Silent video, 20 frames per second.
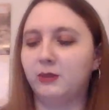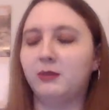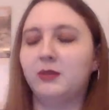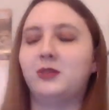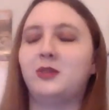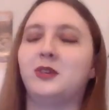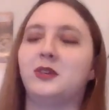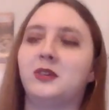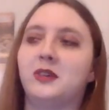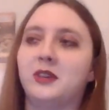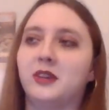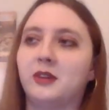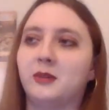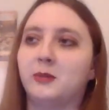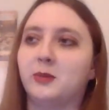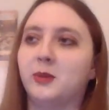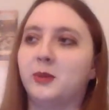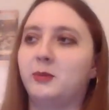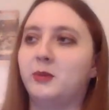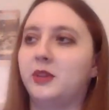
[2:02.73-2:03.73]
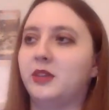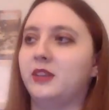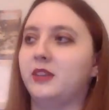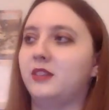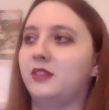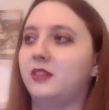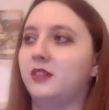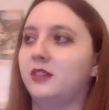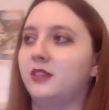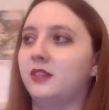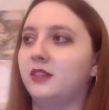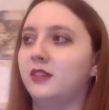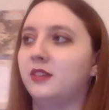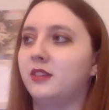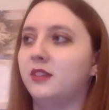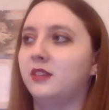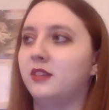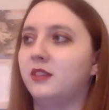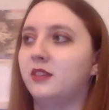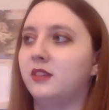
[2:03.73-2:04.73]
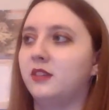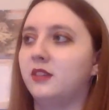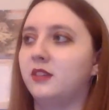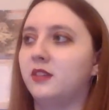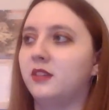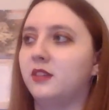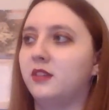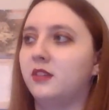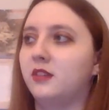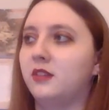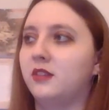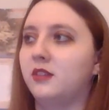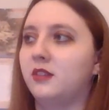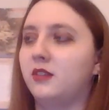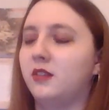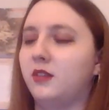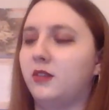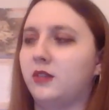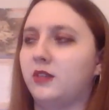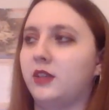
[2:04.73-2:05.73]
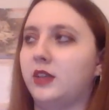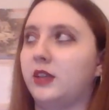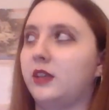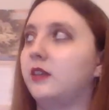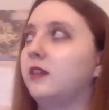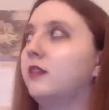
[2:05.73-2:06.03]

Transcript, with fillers: me turn it up a bit. Okay.